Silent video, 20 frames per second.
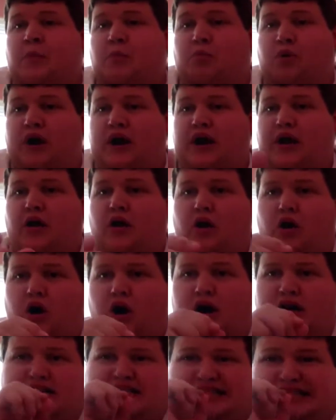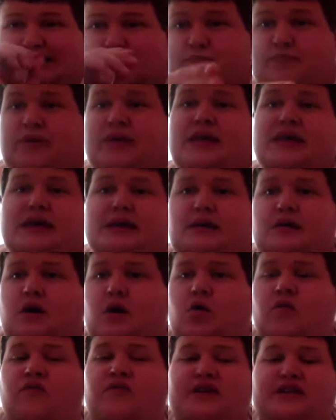Bret Hart spit
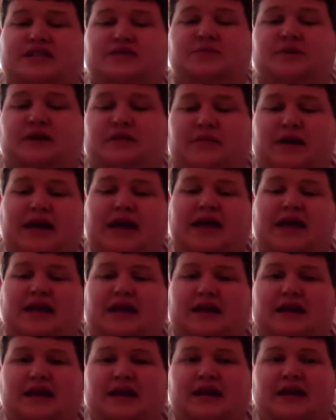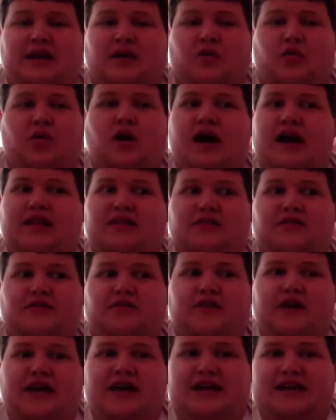on Vince McMahon right in the
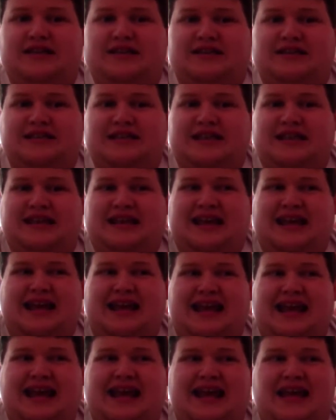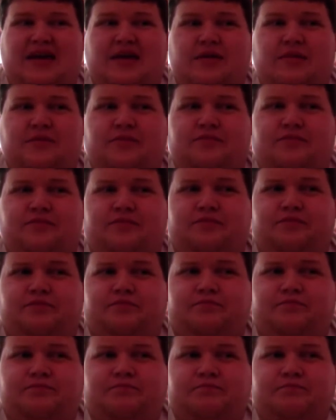face. And,
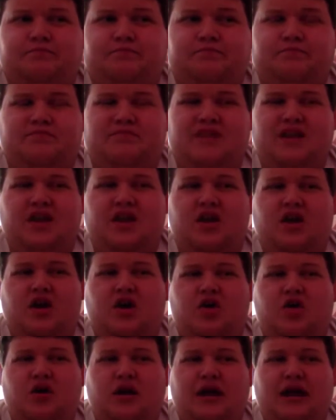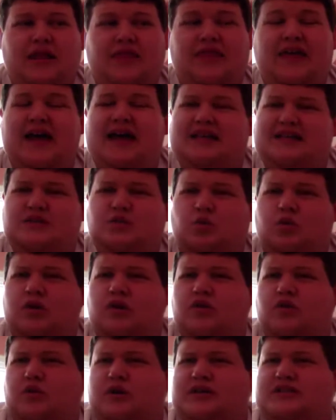you know, that's one
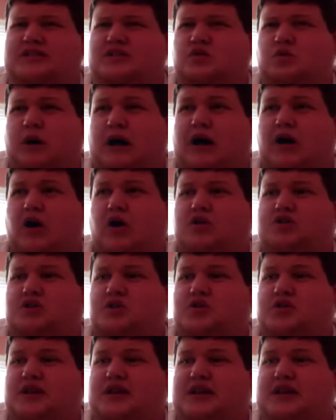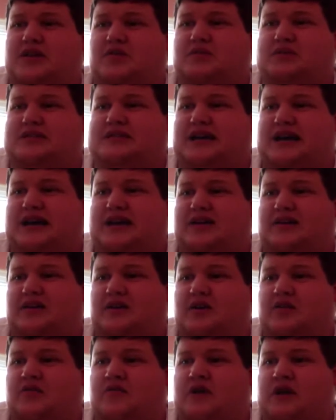of the reasons why I also think it was kind
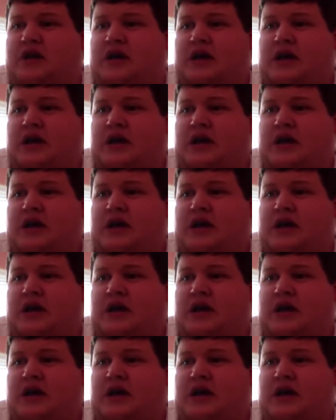of